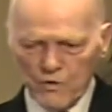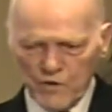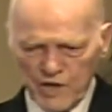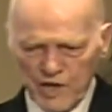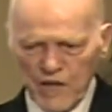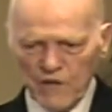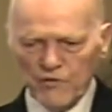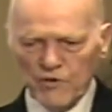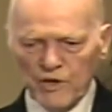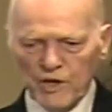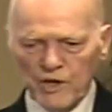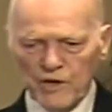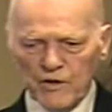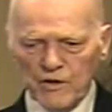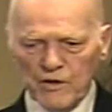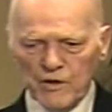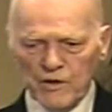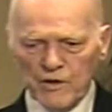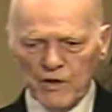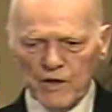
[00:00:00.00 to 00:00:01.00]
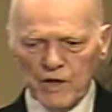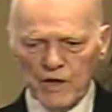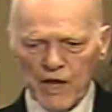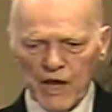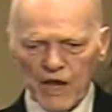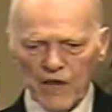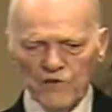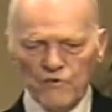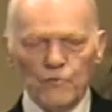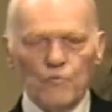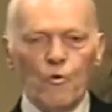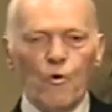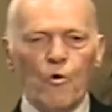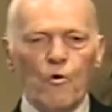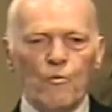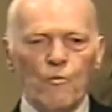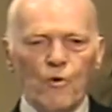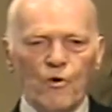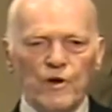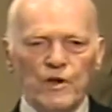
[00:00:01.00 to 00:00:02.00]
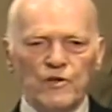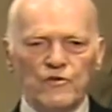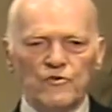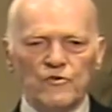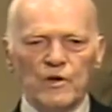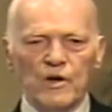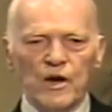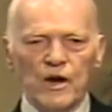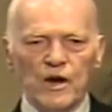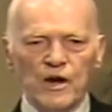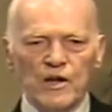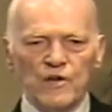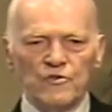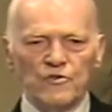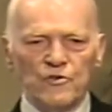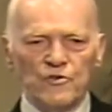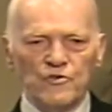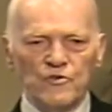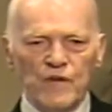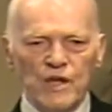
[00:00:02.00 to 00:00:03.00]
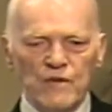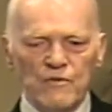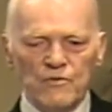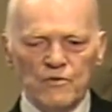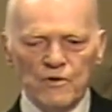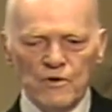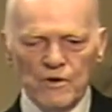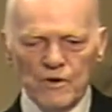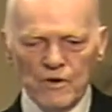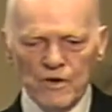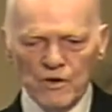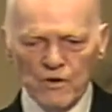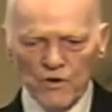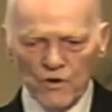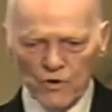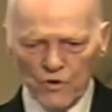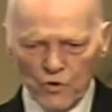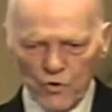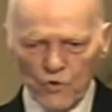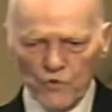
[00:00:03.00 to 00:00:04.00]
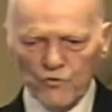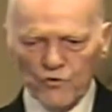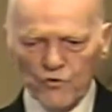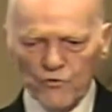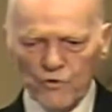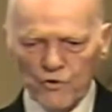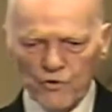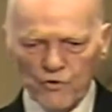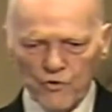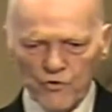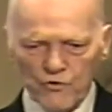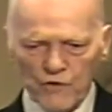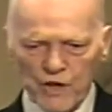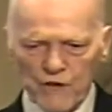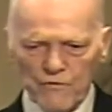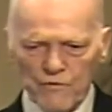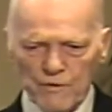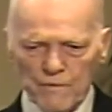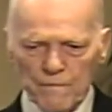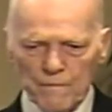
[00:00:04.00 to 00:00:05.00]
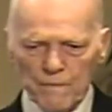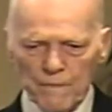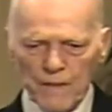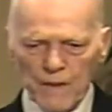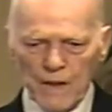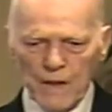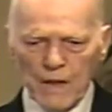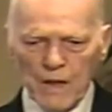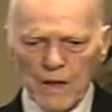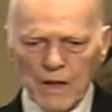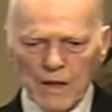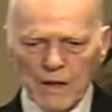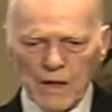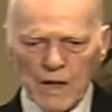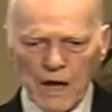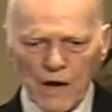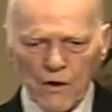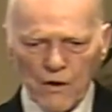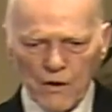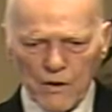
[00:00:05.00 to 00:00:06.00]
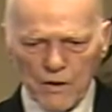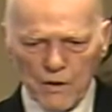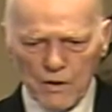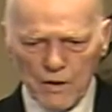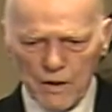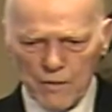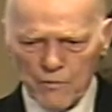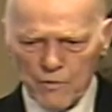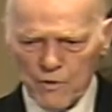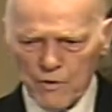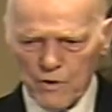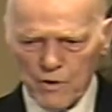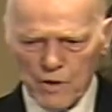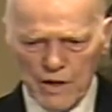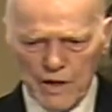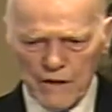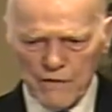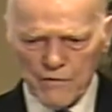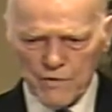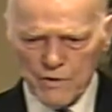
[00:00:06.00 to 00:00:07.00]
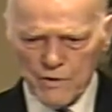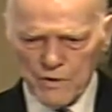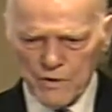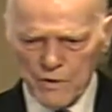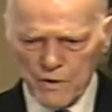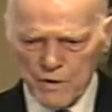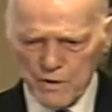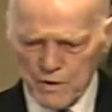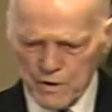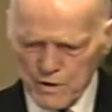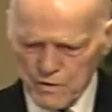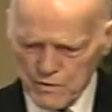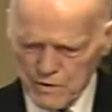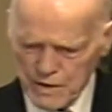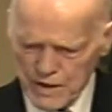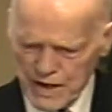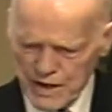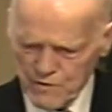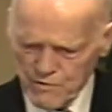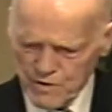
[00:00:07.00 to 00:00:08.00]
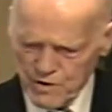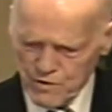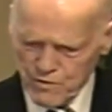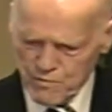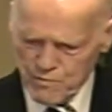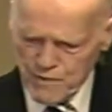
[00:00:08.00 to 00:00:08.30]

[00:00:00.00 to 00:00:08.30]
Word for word: teaching it as, oh, morning star, he's the Savior. Lucifer, the Savior. Now, number 11. how do we go